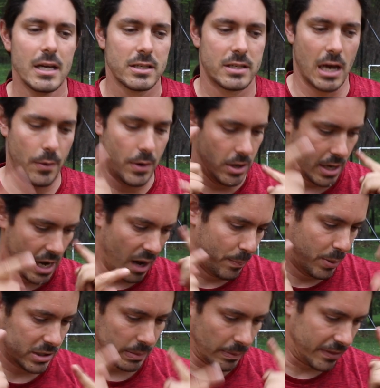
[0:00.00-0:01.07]
So that way you gotta
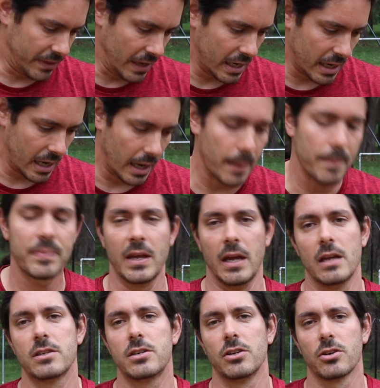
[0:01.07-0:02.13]
put some thinking
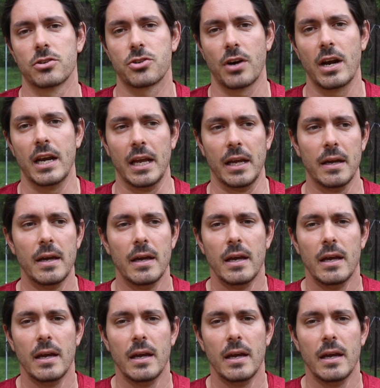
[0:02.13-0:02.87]
into your training.